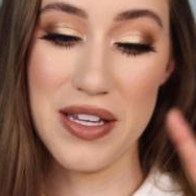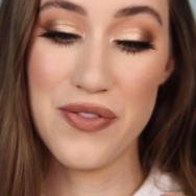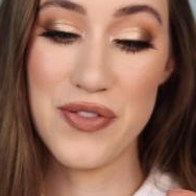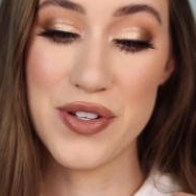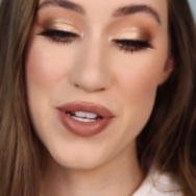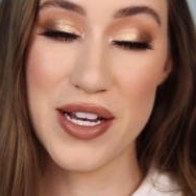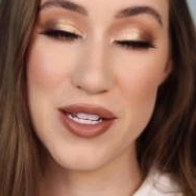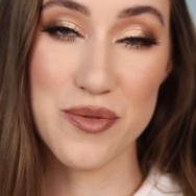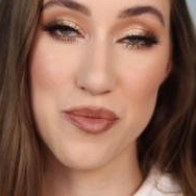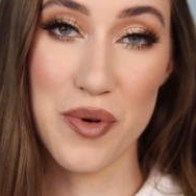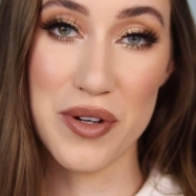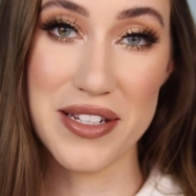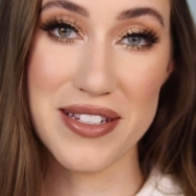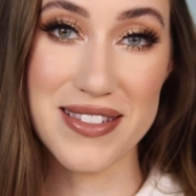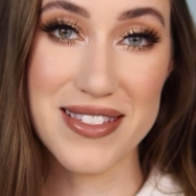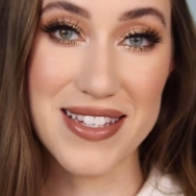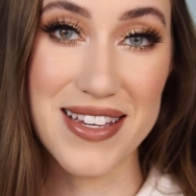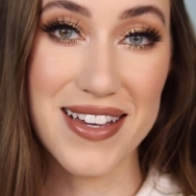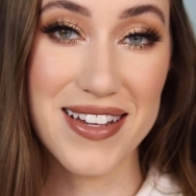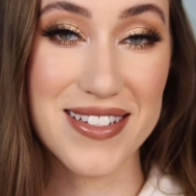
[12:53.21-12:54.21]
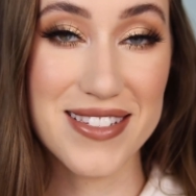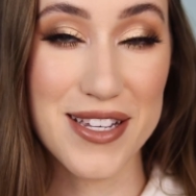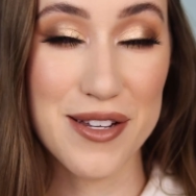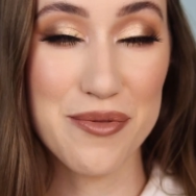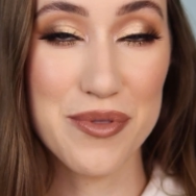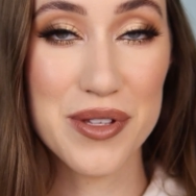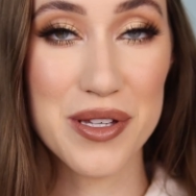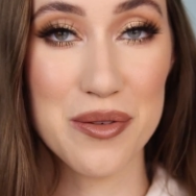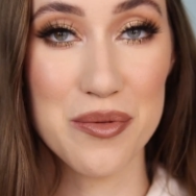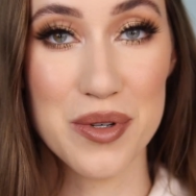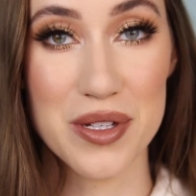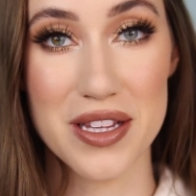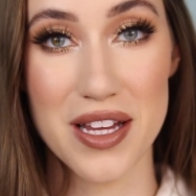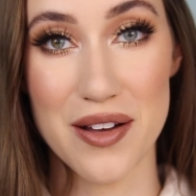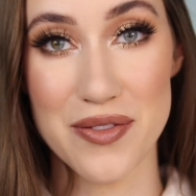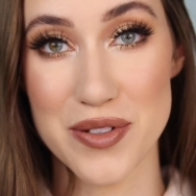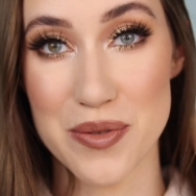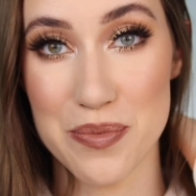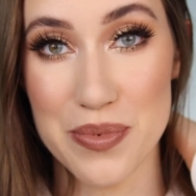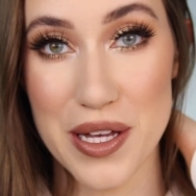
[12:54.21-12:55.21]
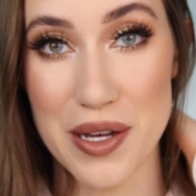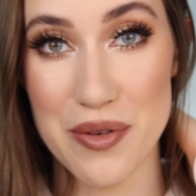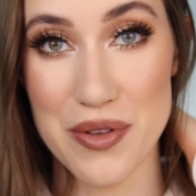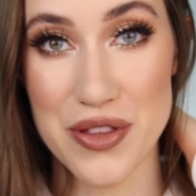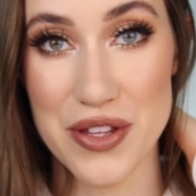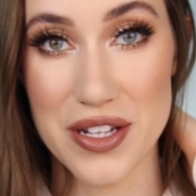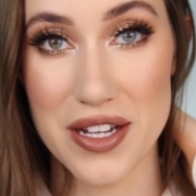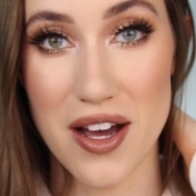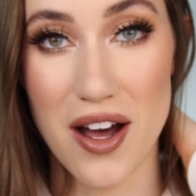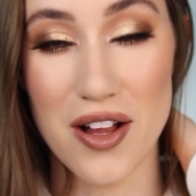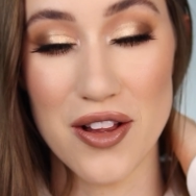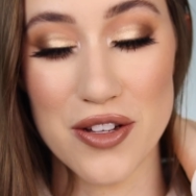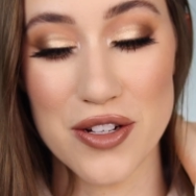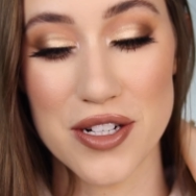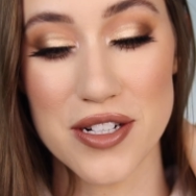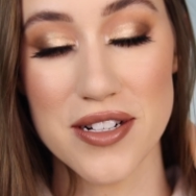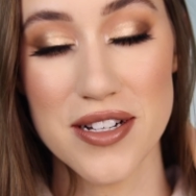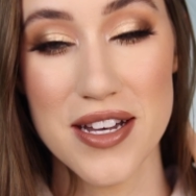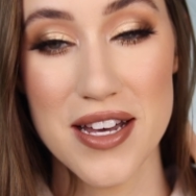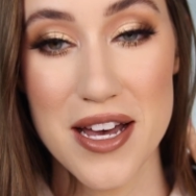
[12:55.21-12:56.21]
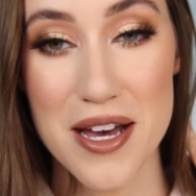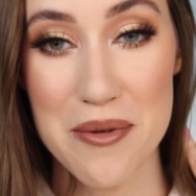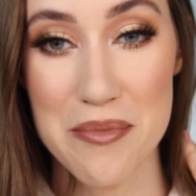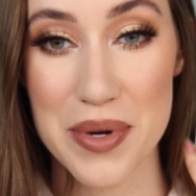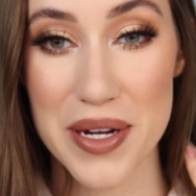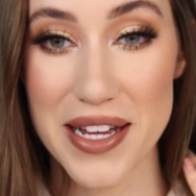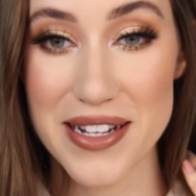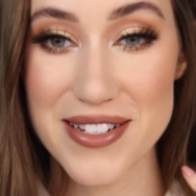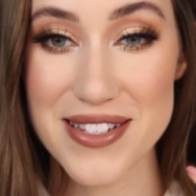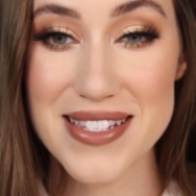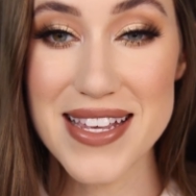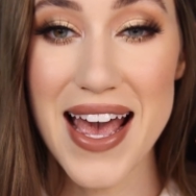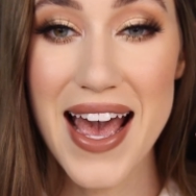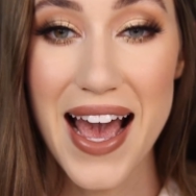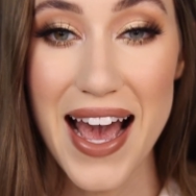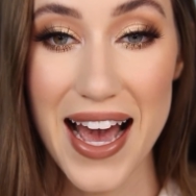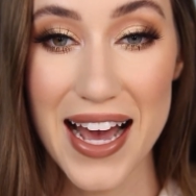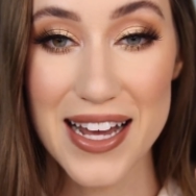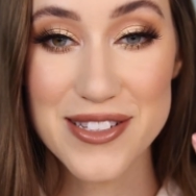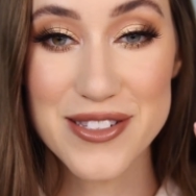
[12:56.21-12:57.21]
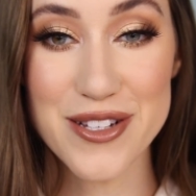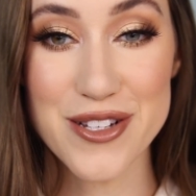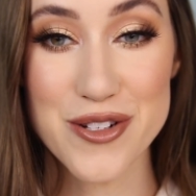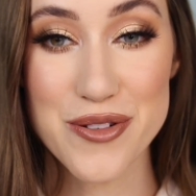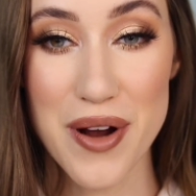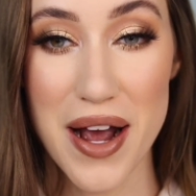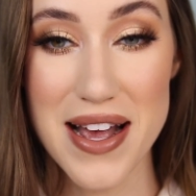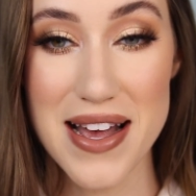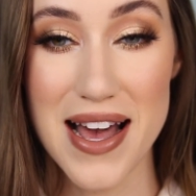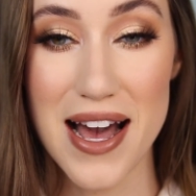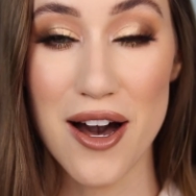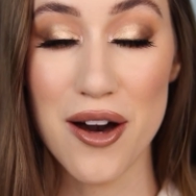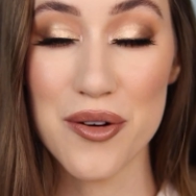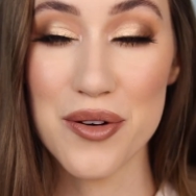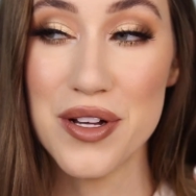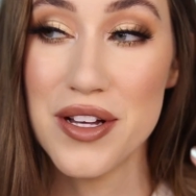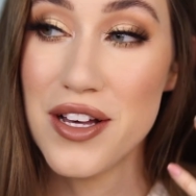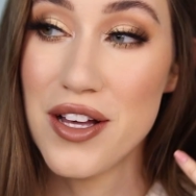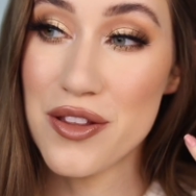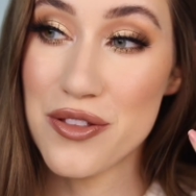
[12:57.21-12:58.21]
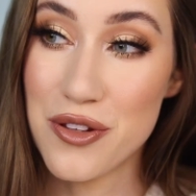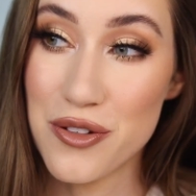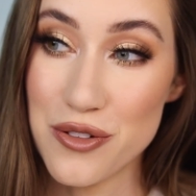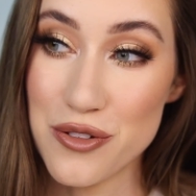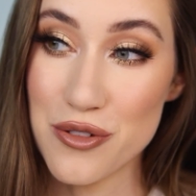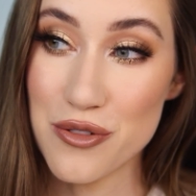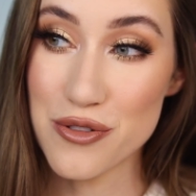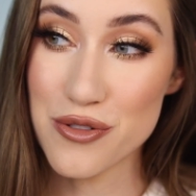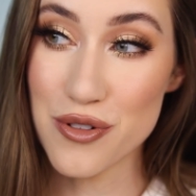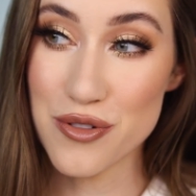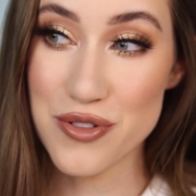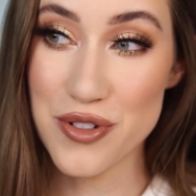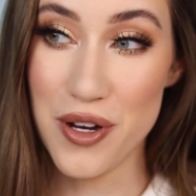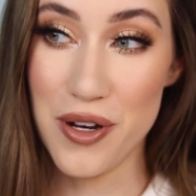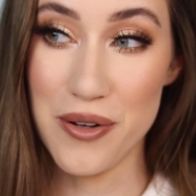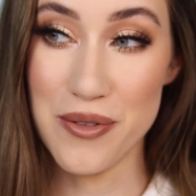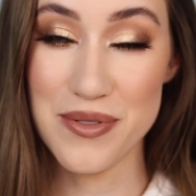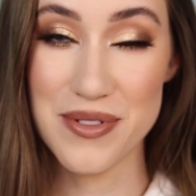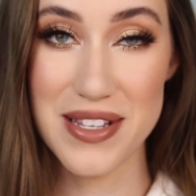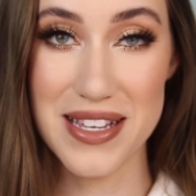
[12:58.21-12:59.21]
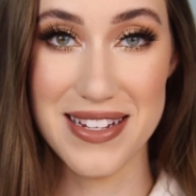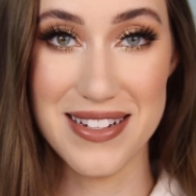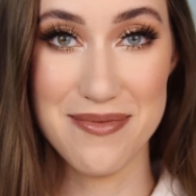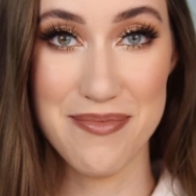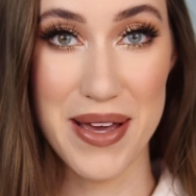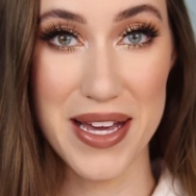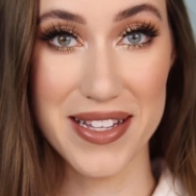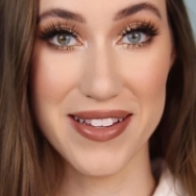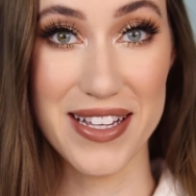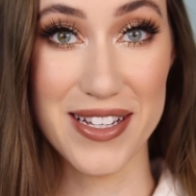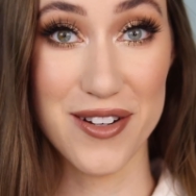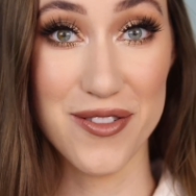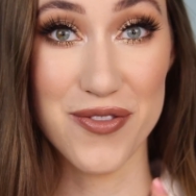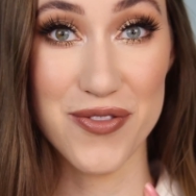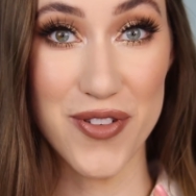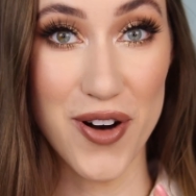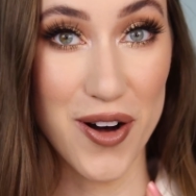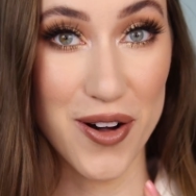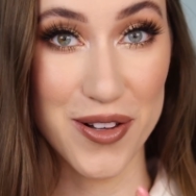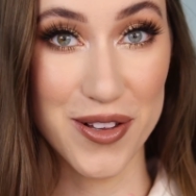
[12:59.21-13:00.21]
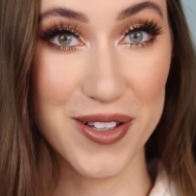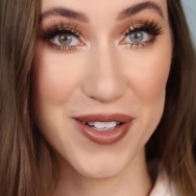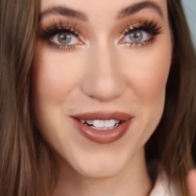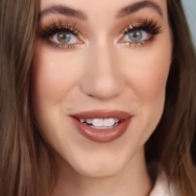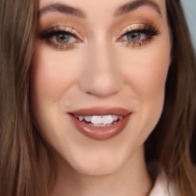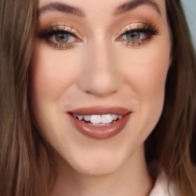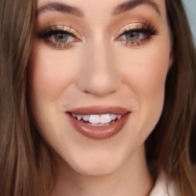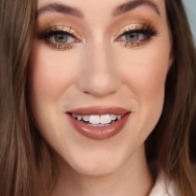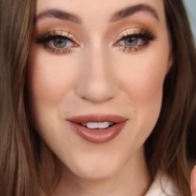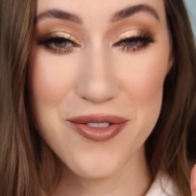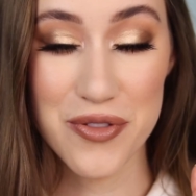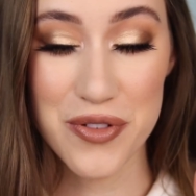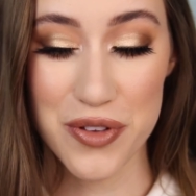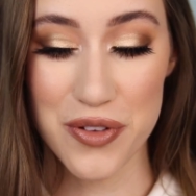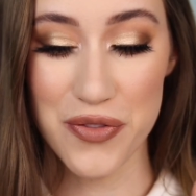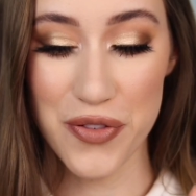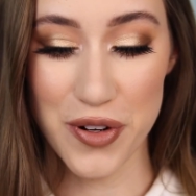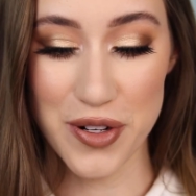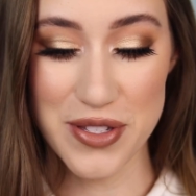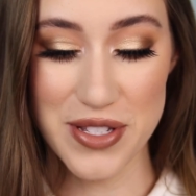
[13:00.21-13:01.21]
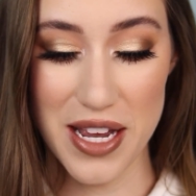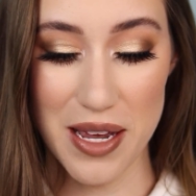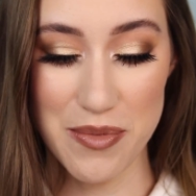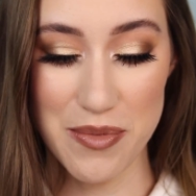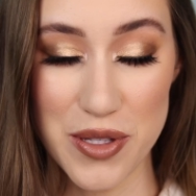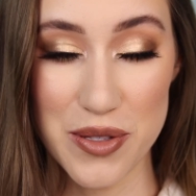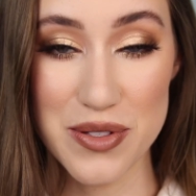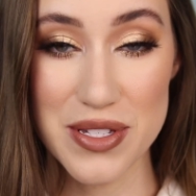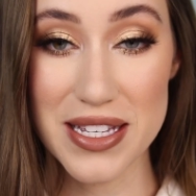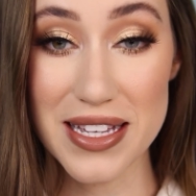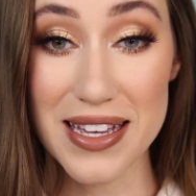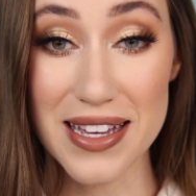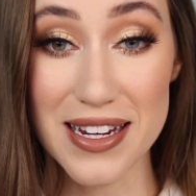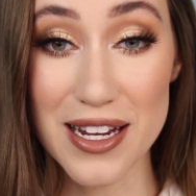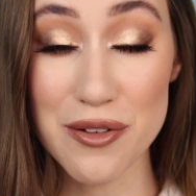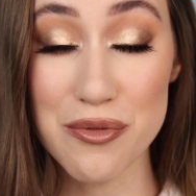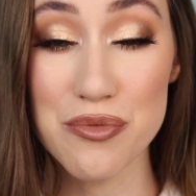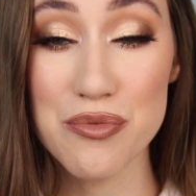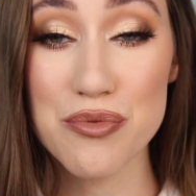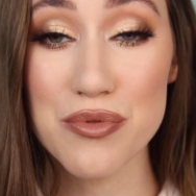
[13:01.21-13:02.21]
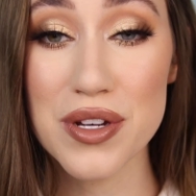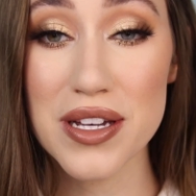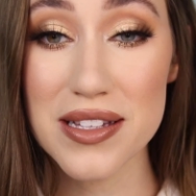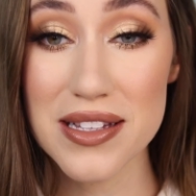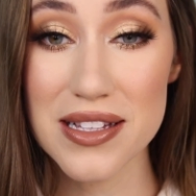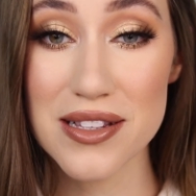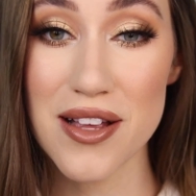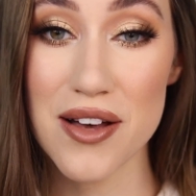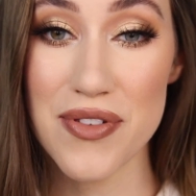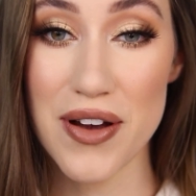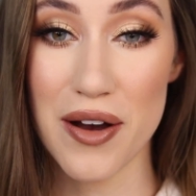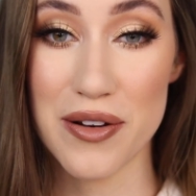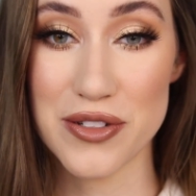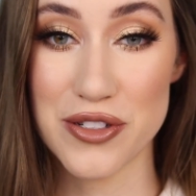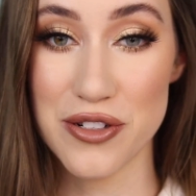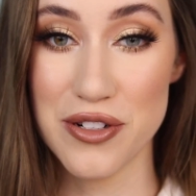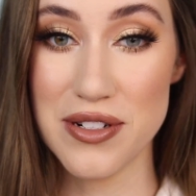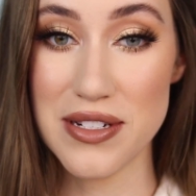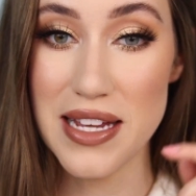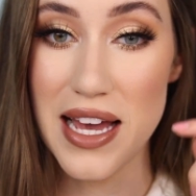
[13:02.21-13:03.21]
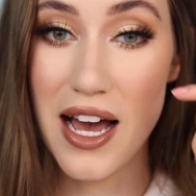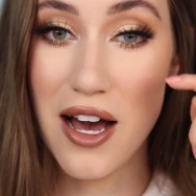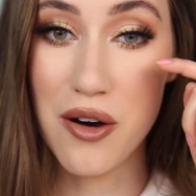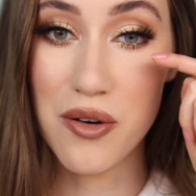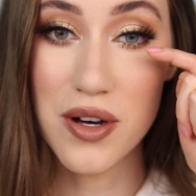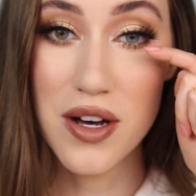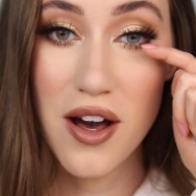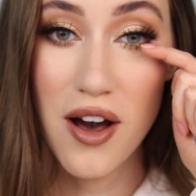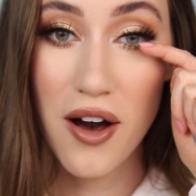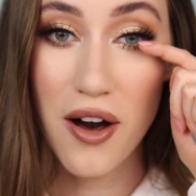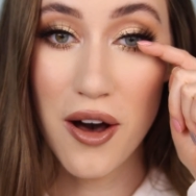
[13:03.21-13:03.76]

if you guys want to see it because I really would love to play with the color, but I just had to try out the neutral tones and make like a fall look for the first using it, and I really love how it turned out.